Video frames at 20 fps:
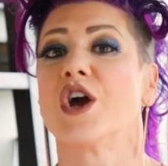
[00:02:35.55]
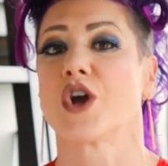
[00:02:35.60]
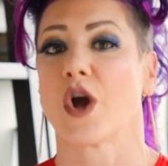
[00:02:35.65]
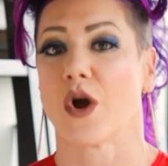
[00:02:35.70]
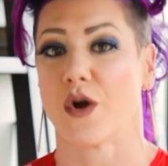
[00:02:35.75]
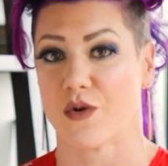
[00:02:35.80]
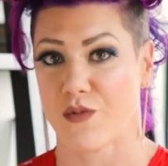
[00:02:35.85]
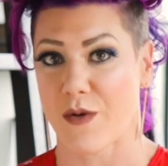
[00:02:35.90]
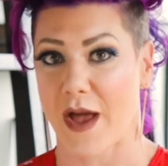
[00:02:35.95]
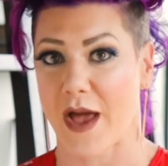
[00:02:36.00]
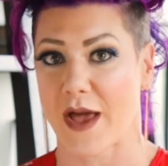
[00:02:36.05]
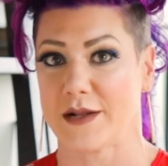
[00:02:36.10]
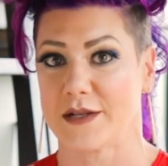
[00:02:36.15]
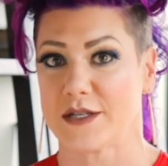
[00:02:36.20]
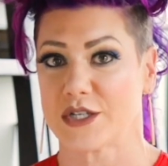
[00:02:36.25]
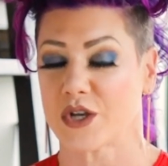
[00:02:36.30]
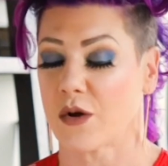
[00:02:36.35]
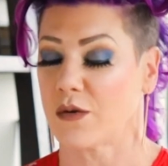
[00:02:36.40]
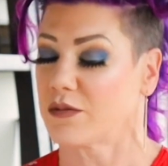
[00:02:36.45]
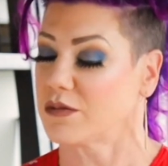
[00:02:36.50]
Code
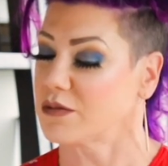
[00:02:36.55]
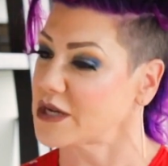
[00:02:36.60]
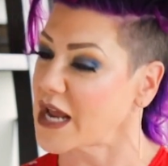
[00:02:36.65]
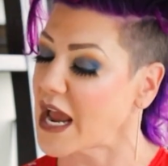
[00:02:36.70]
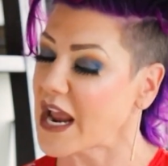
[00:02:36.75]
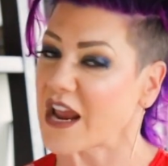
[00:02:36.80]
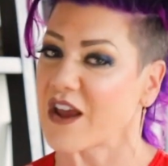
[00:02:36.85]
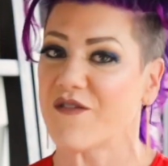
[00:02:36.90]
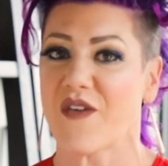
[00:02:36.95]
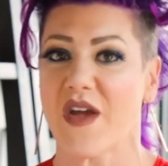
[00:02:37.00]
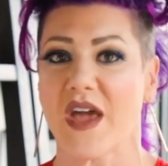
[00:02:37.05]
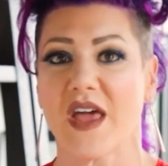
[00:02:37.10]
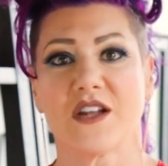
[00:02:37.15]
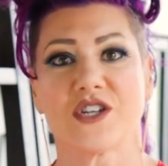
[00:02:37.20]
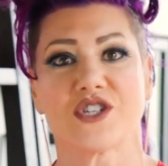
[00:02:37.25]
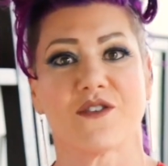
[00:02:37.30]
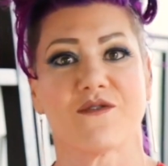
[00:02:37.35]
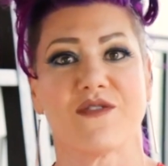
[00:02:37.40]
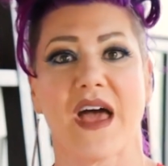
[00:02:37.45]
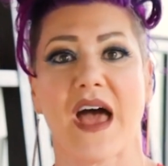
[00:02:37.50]
Red. So take
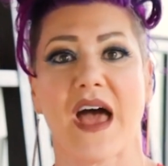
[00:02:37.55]
advantage of